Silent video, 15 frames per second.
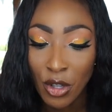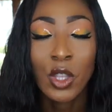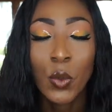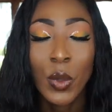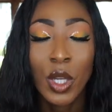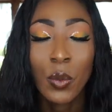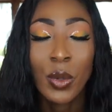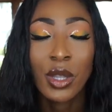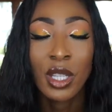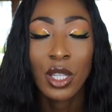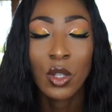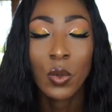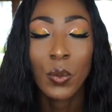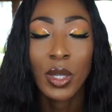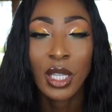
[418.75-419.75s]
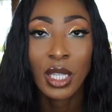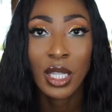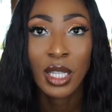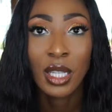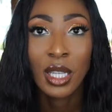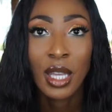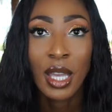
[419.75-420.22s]
I got the wig within a week.
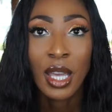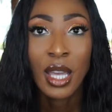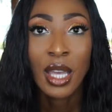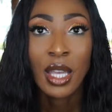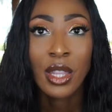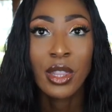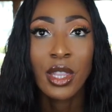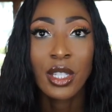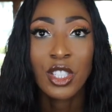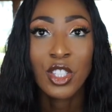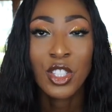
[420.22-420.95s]
The